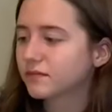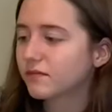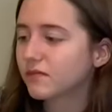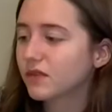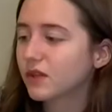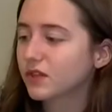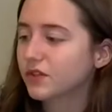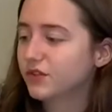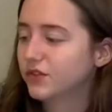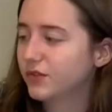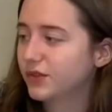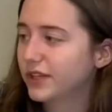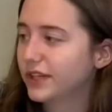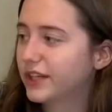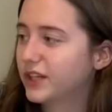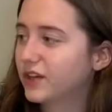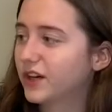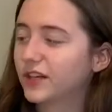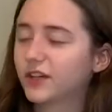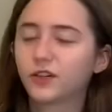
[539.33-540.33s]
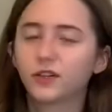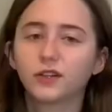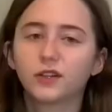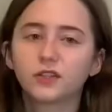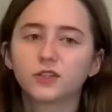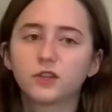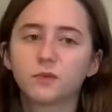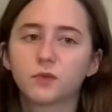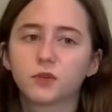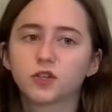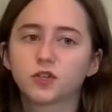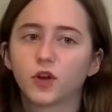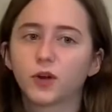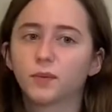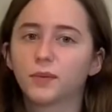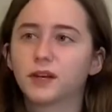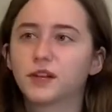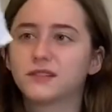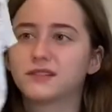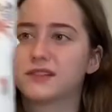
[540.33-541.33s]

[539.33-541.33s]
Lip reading: It's really cute. I know it looks super short, but it's like